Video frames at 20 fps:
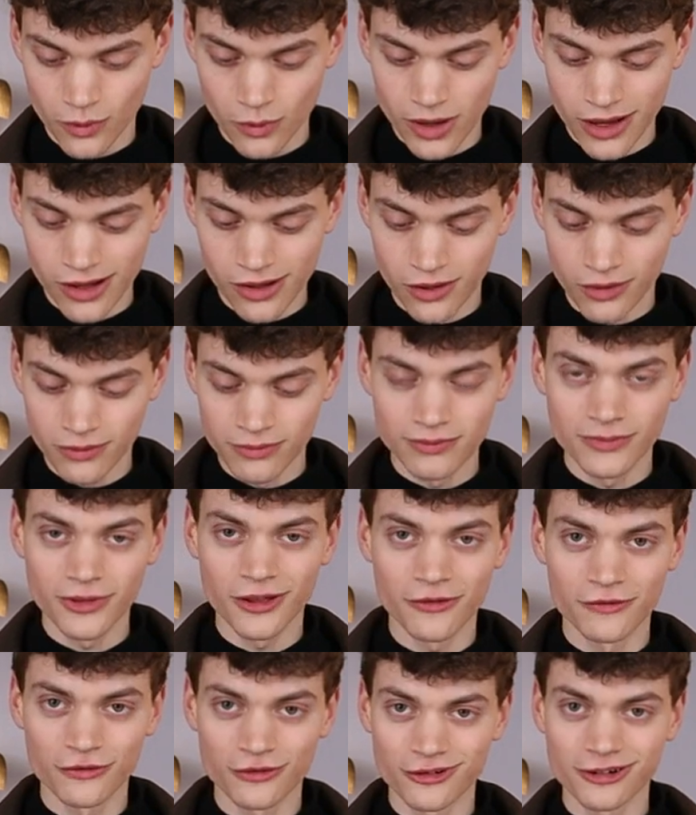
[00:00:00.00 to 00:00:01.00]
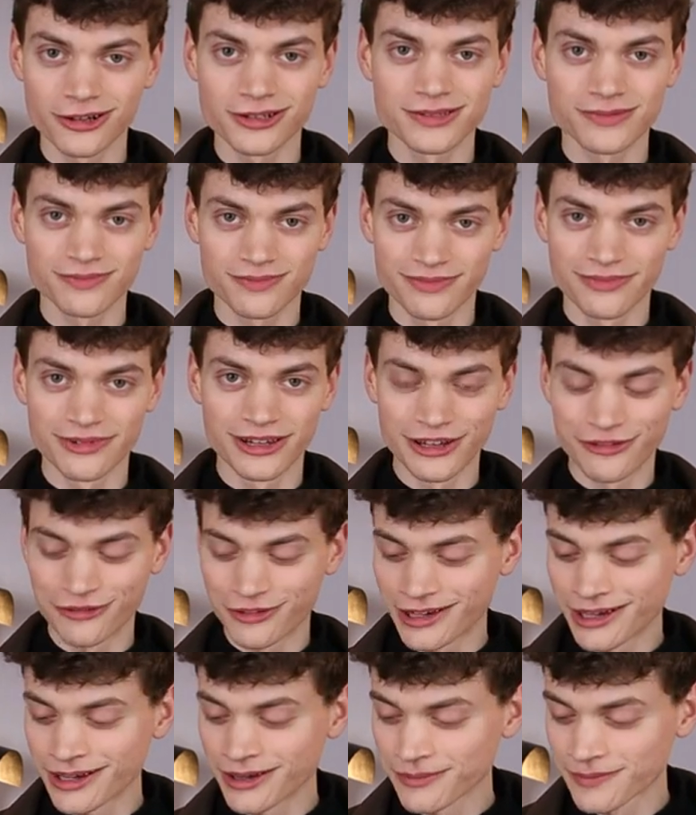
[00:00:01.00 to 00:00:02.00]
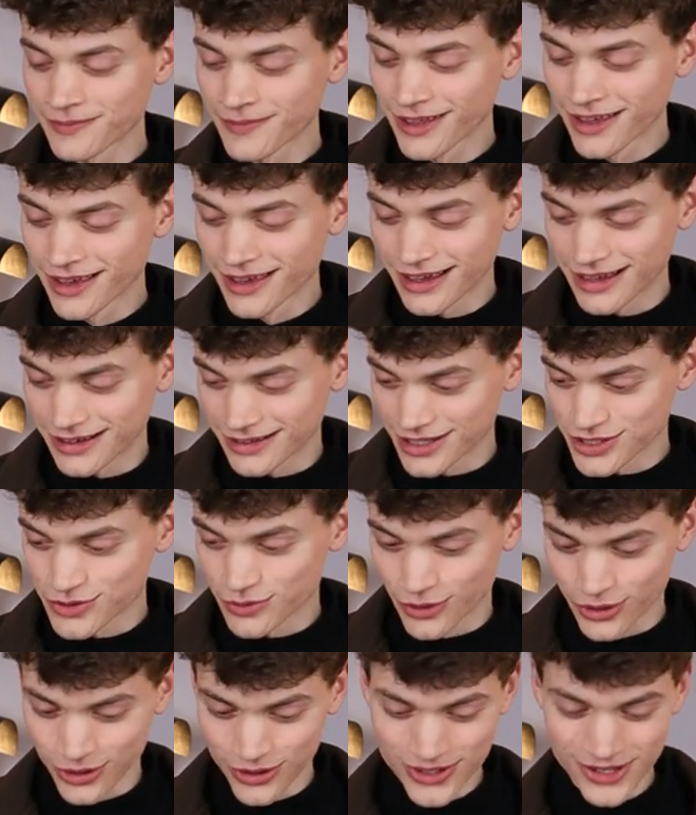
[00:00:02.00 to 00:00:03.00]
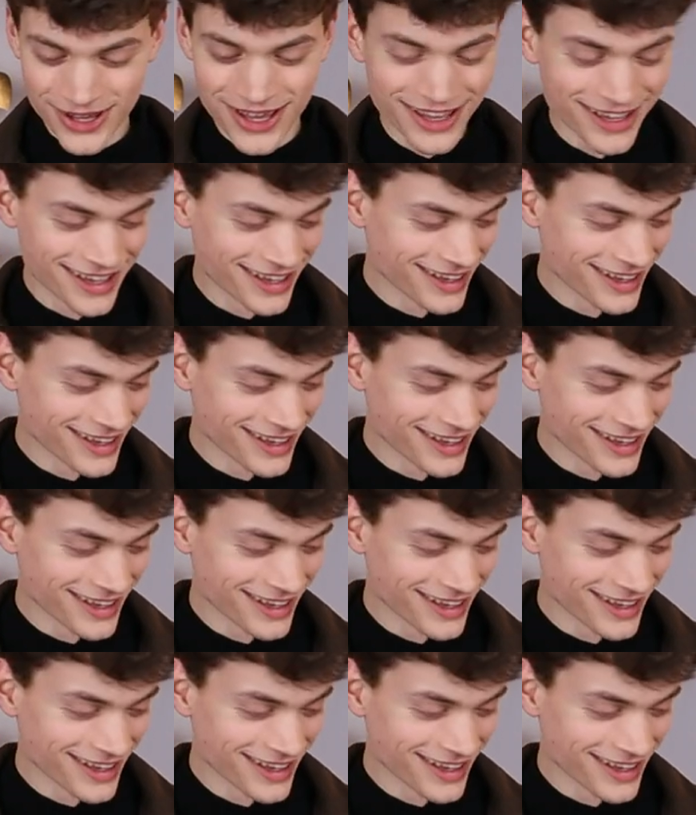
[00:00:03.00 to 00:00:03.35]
well afford living in this world.